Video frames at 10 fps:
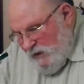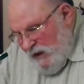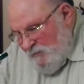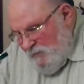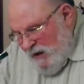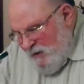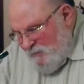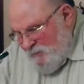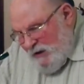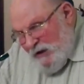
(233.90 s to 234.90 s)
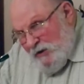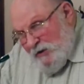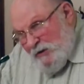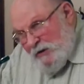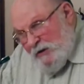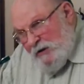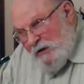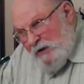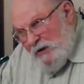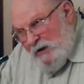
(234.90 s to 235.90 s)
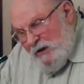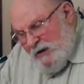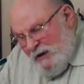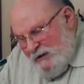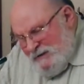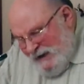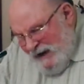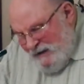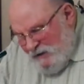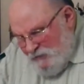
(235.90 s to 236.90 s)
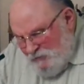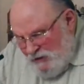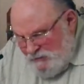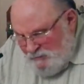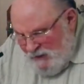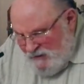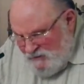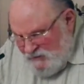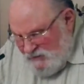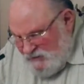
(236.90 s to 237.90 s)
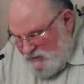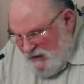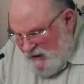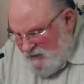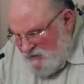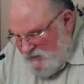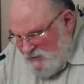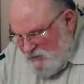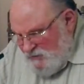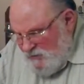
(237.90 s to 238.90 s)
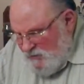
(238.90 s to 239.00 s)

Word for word: Can men be dead in trespasses and sins